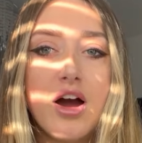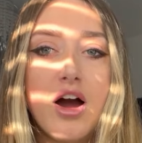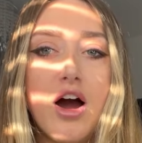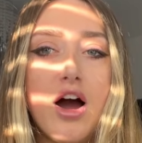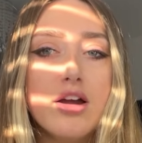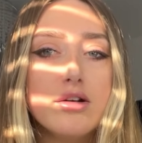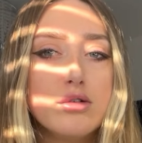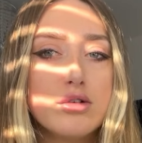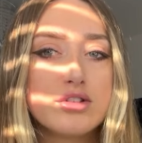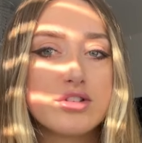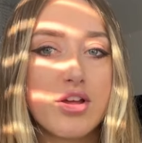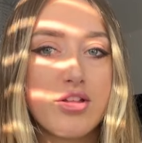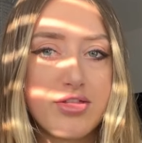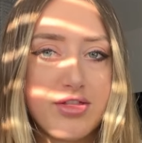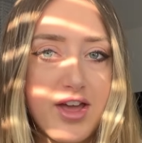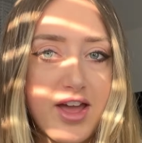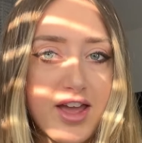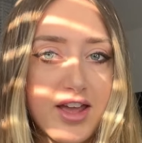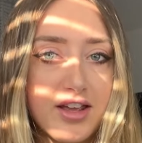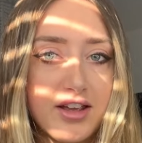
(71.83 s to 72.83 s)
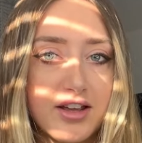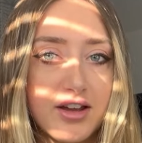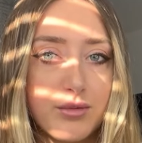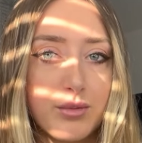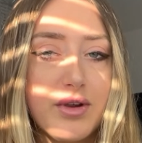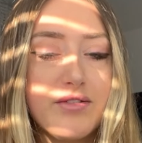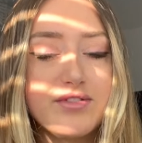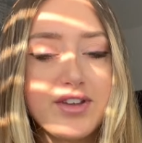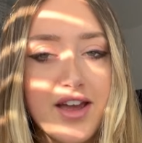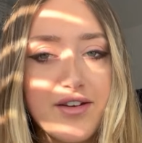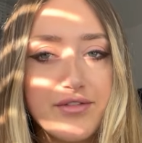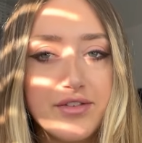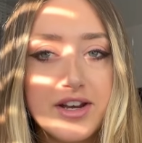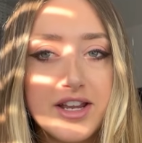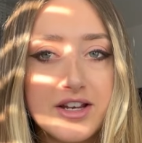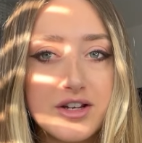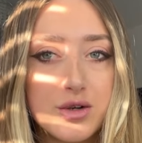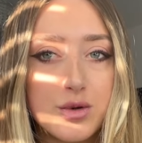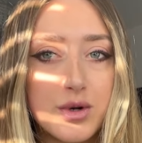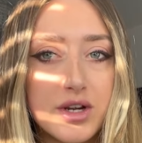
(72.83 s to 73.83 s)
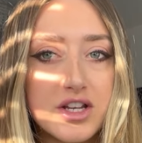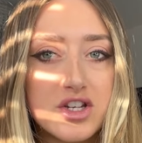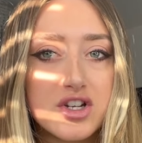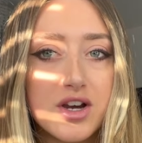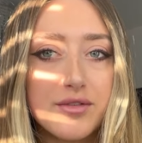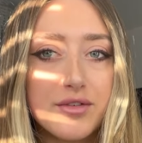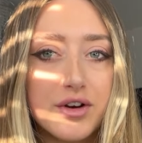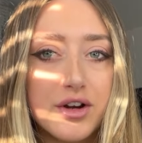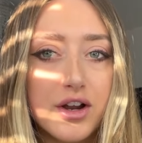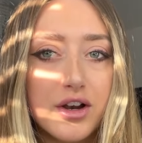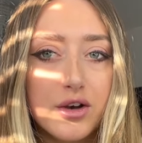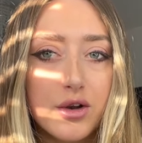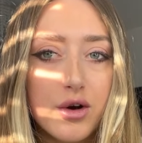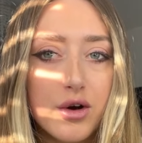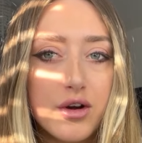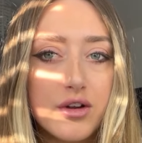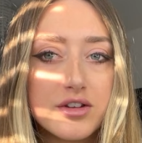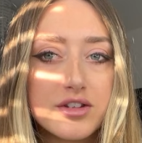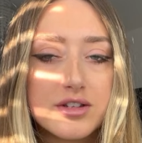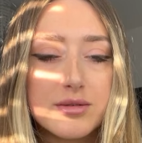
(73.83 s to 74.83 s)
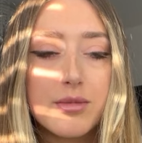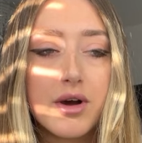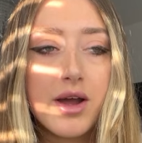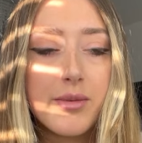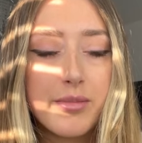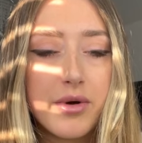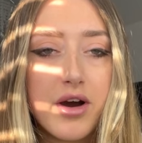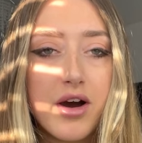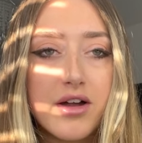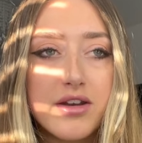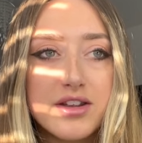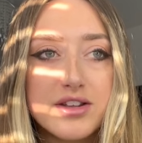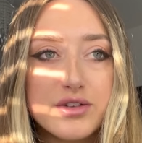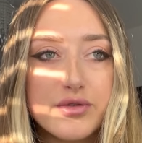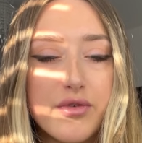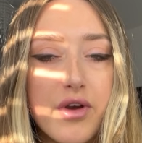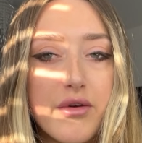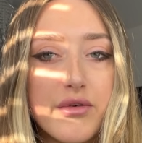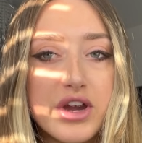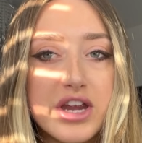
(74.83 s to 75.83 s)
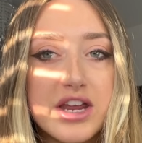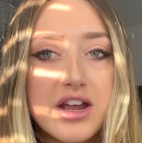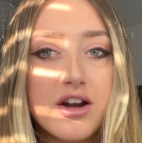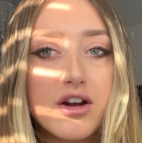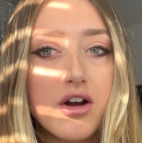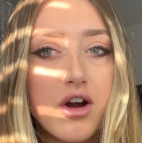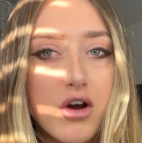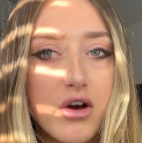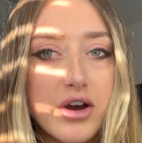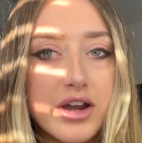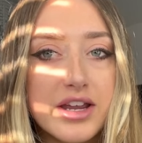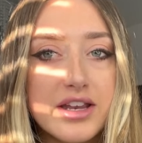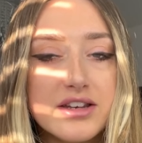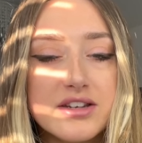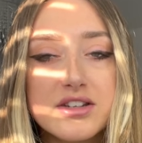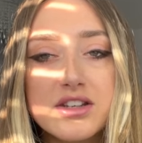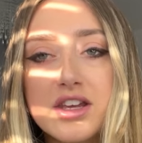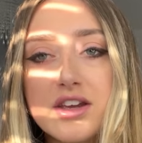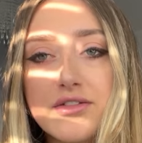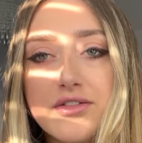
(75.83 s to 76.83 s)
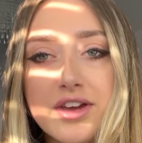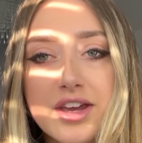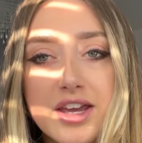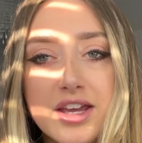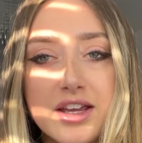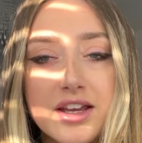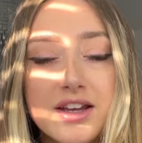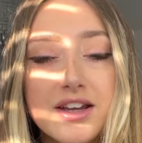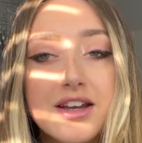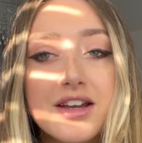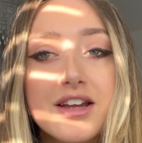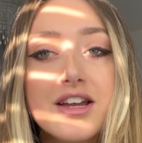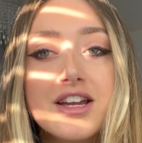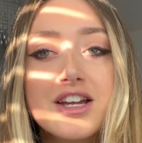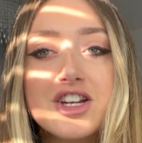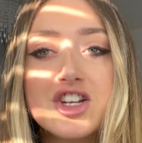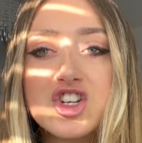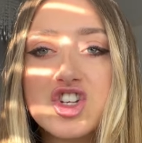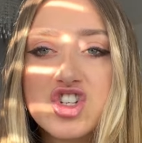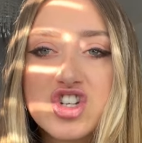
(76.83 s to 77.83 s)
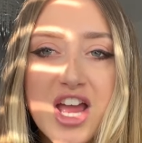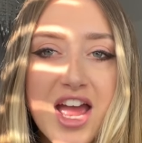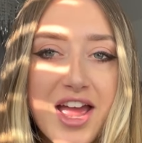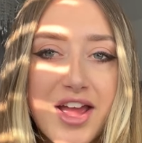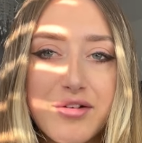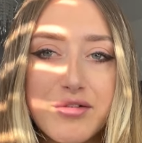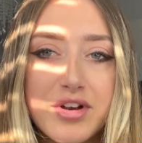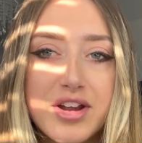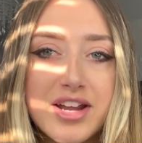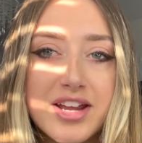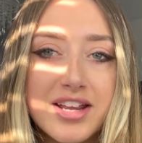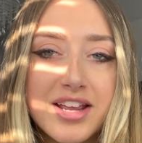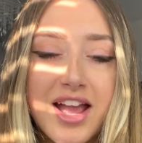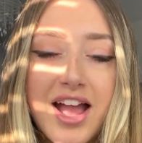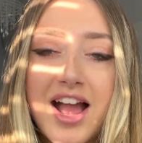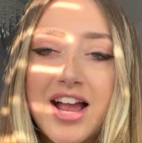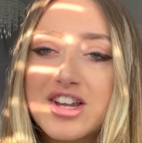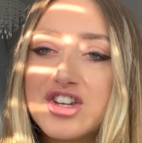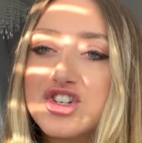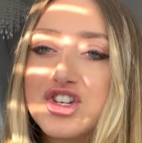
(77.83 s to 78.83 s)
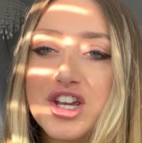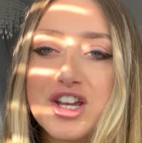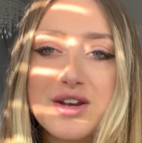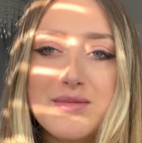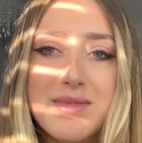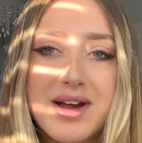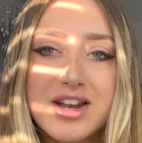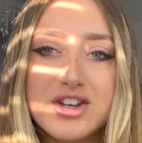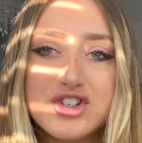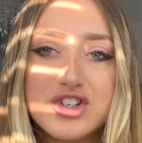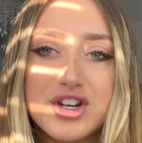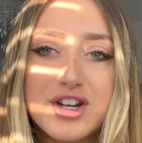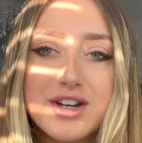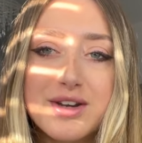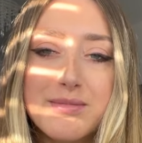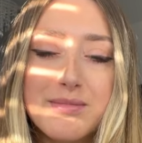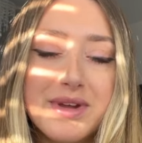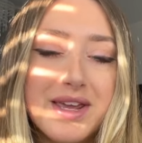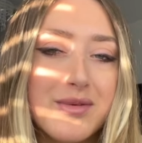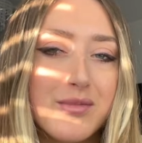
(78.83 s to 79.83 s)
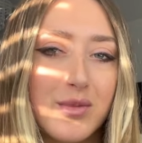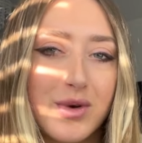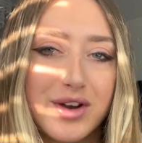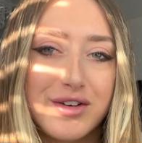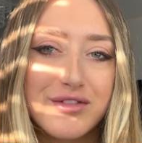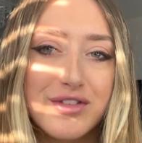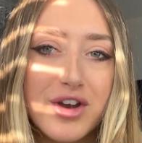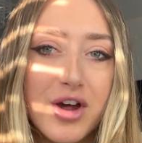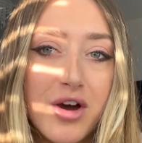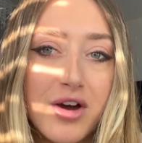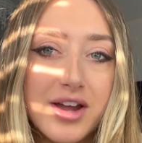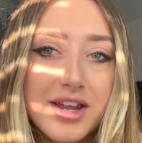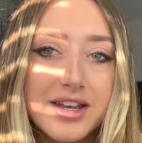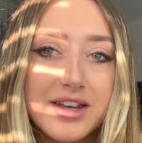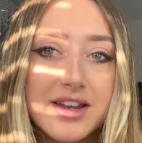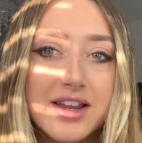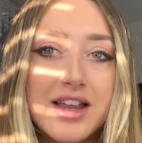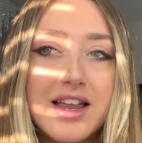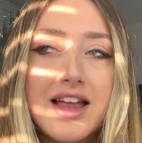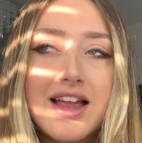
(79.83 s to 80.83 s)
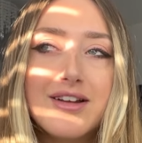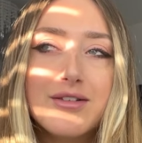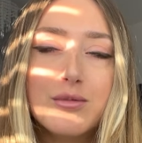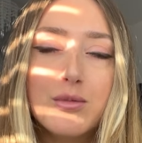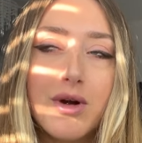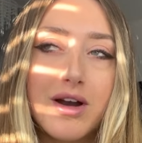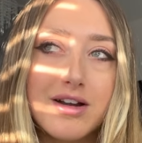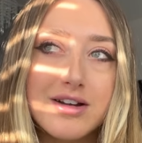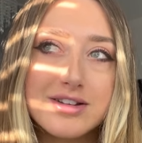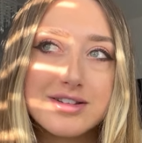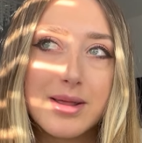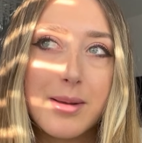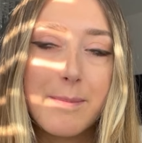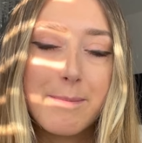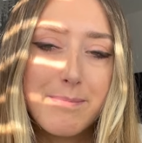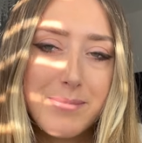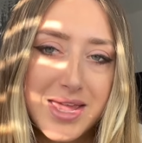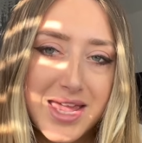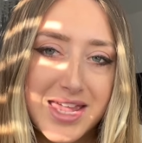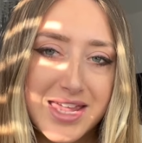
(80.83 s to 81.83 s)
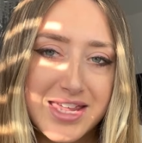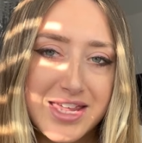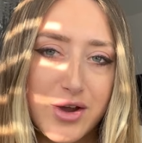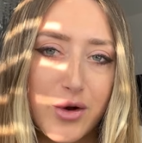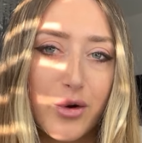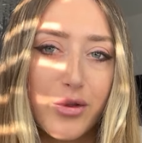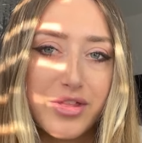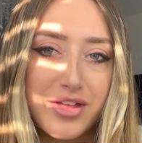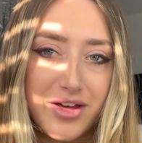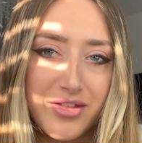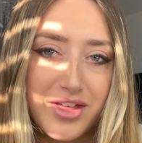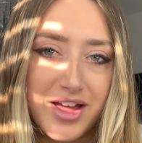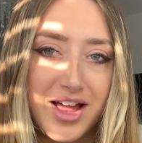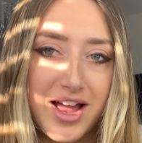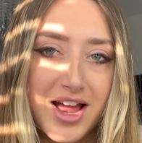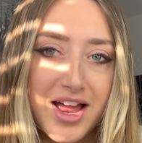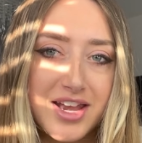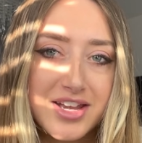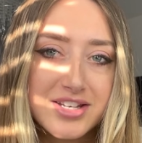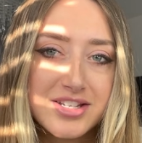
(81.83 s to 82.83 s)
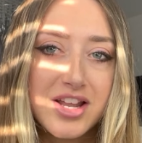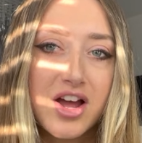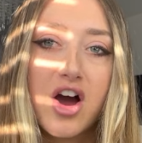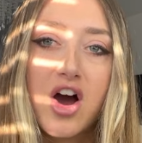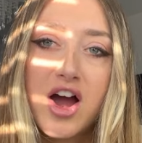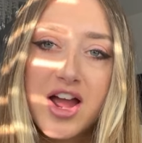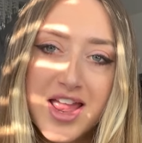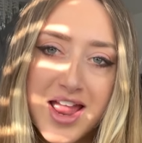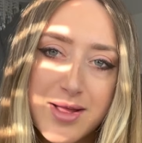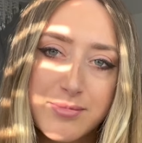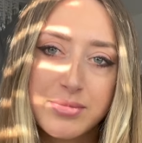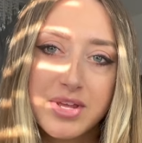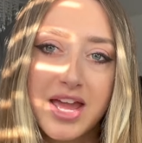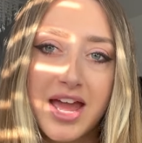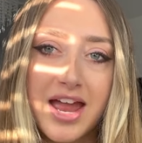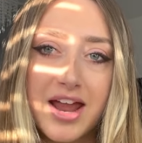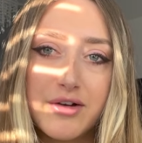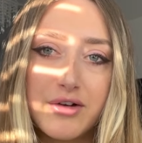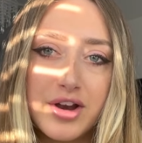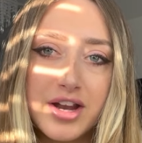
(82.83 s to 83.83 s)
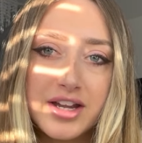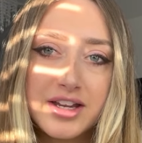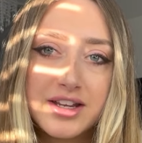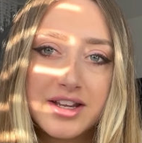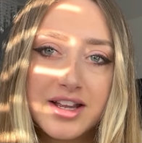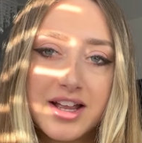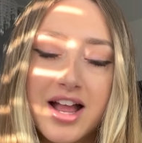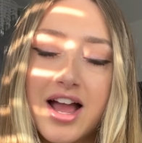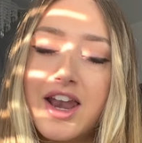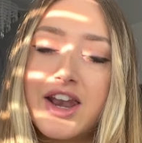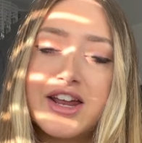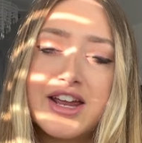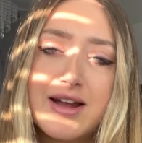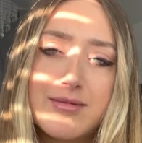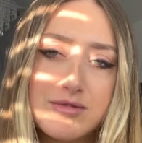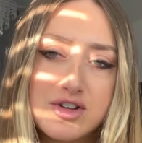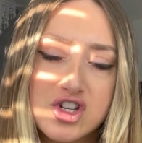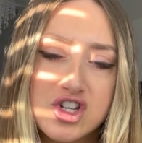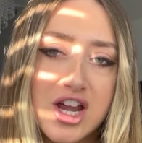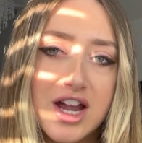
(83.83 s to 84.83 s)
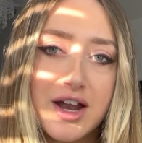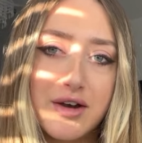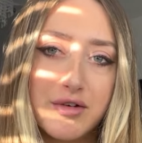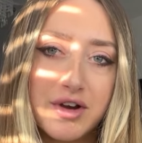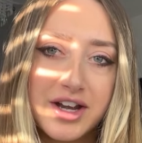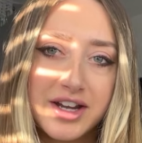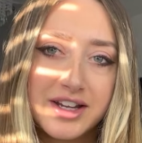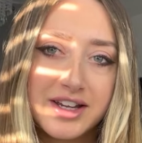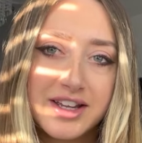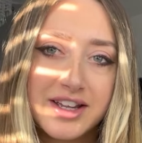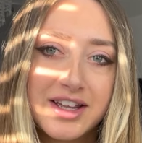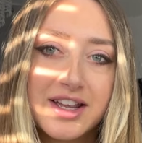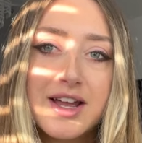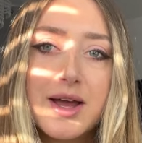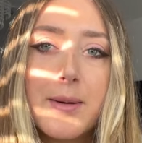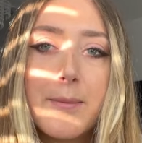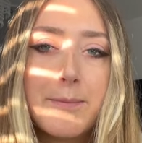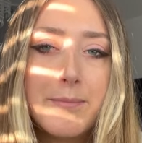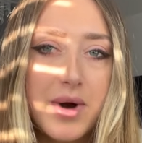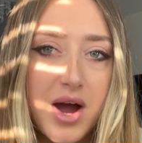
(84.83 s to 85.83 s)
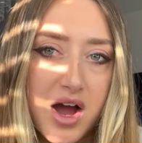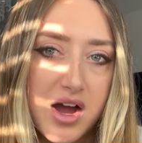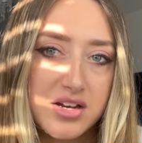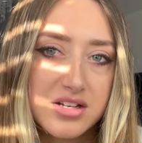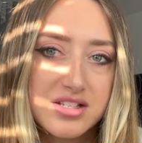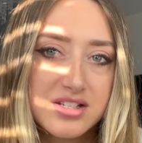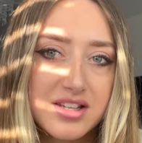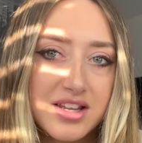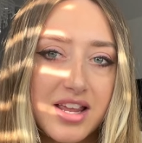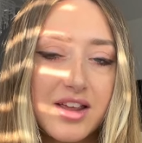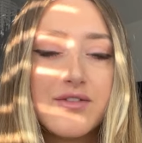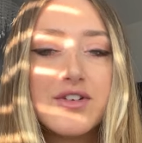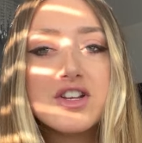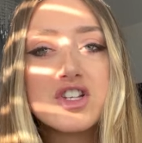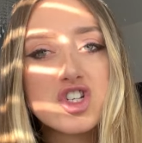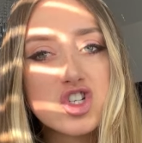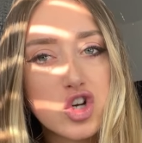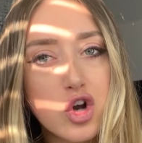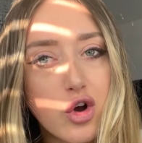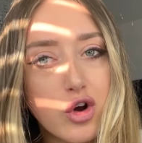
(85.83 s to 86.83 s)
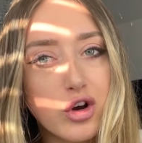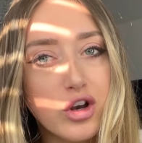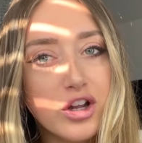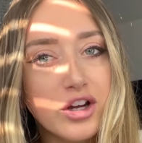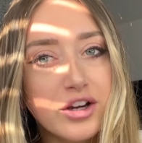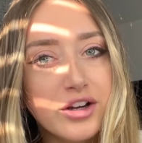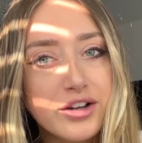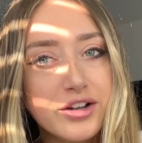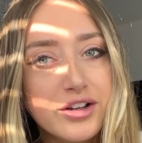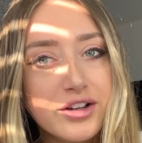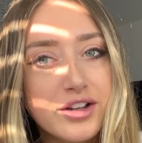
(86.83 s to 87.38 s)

I also think we've definitely taught each other a lot. So my partner's very kind, giving, sharing, as you can imagine, being one of nine. Whereas me, on the other hand, I am caring and I am sharing, but if it's chocolate,